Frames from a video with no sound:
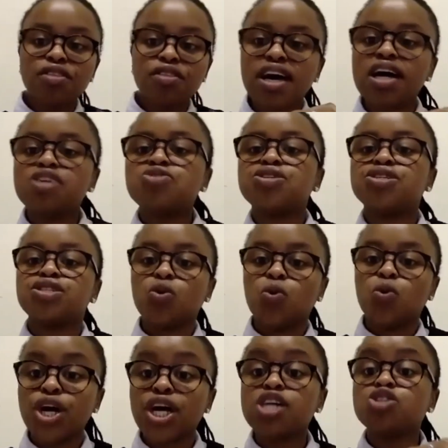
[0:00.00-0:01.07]
the countries are
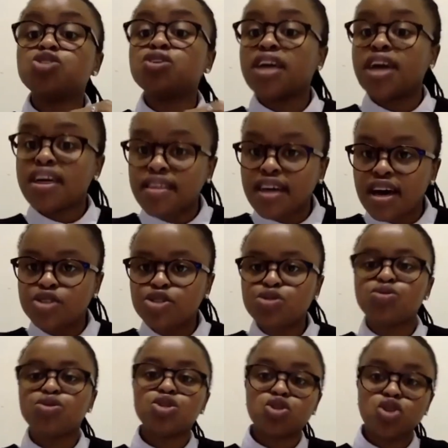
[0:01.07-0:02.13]
working together
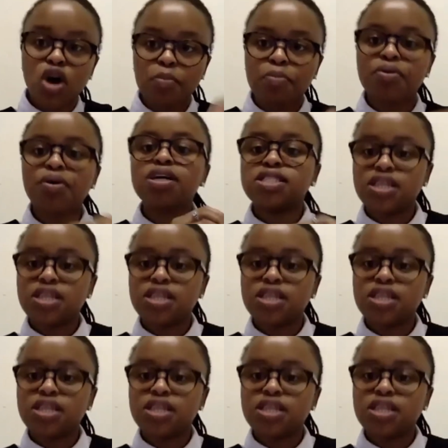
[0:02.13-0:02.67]
to stop